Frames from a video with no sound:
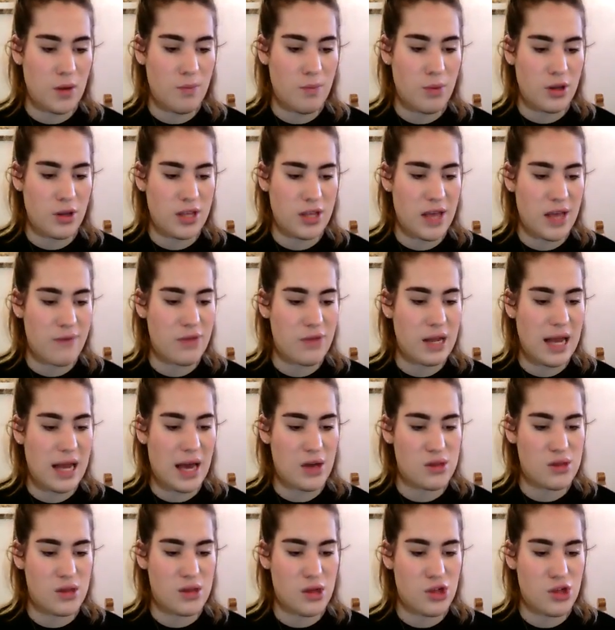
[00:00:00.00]
but
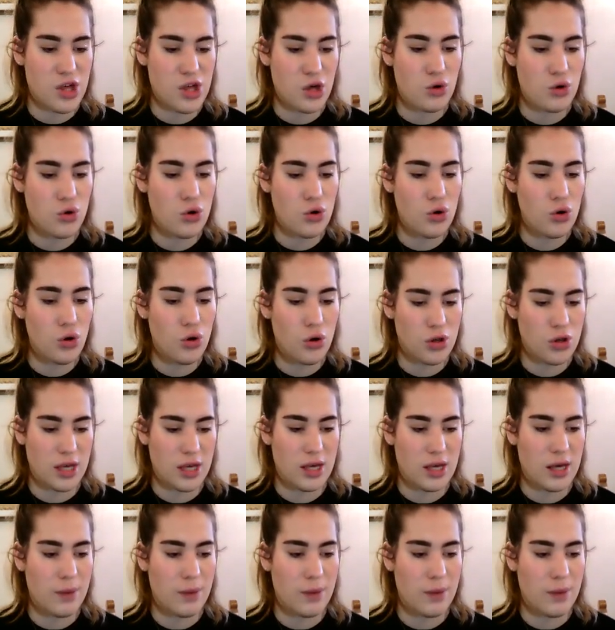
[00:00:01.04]
nevertheless she uncorked it